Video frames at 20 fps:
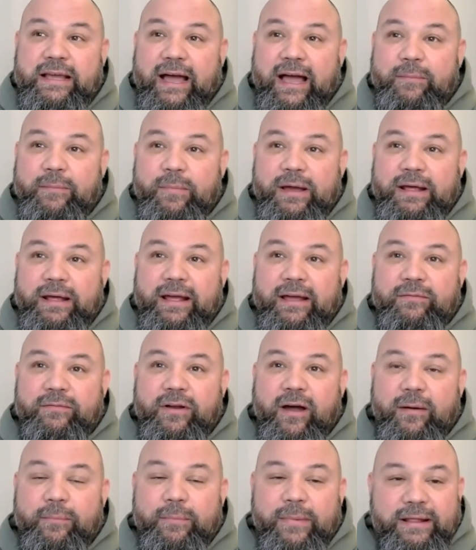I might have
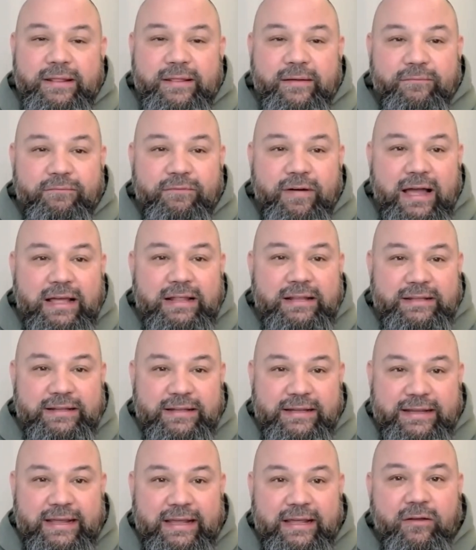not made them
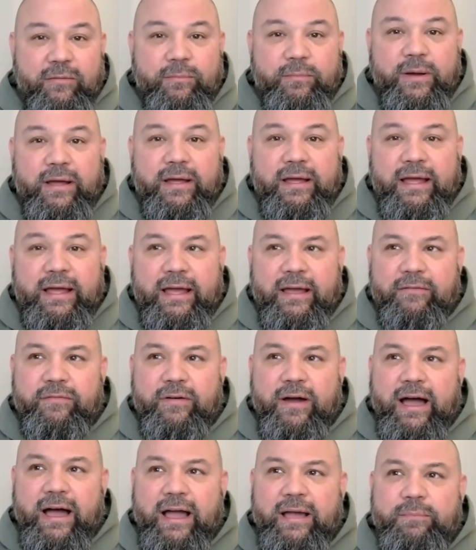violently ill, but
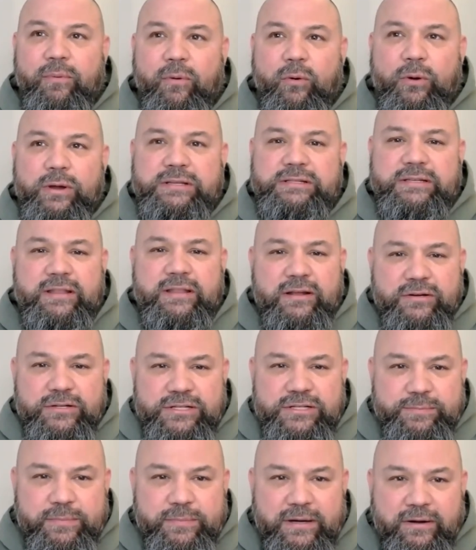have I poisoned their
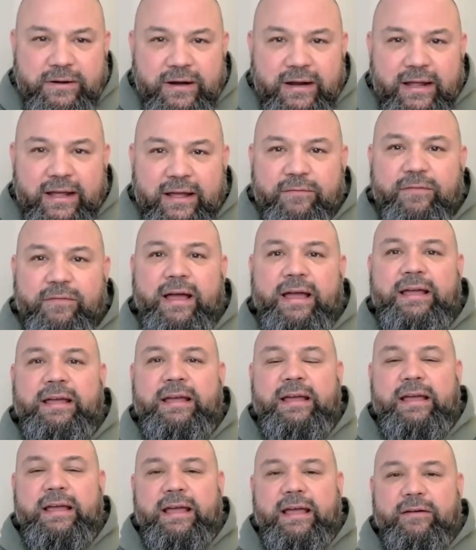spirit? Have
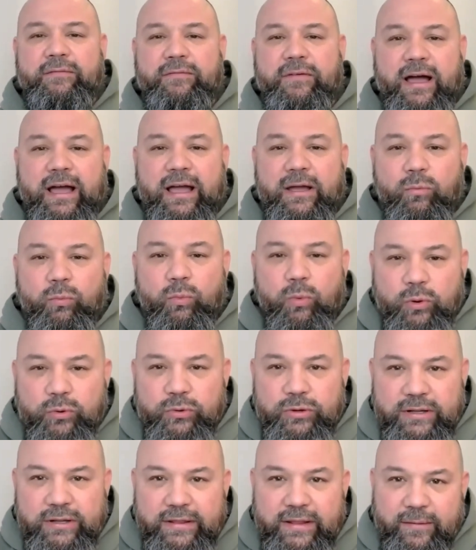I have I
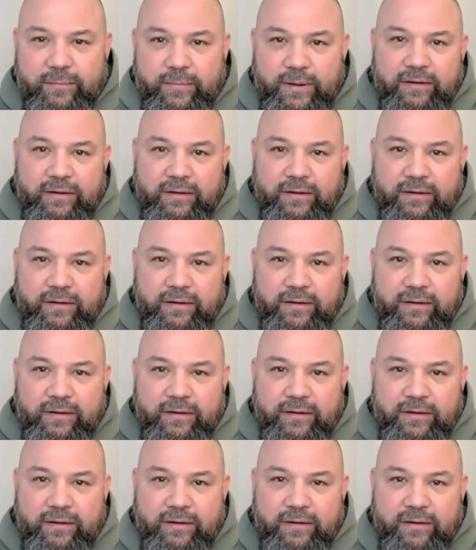wounded them?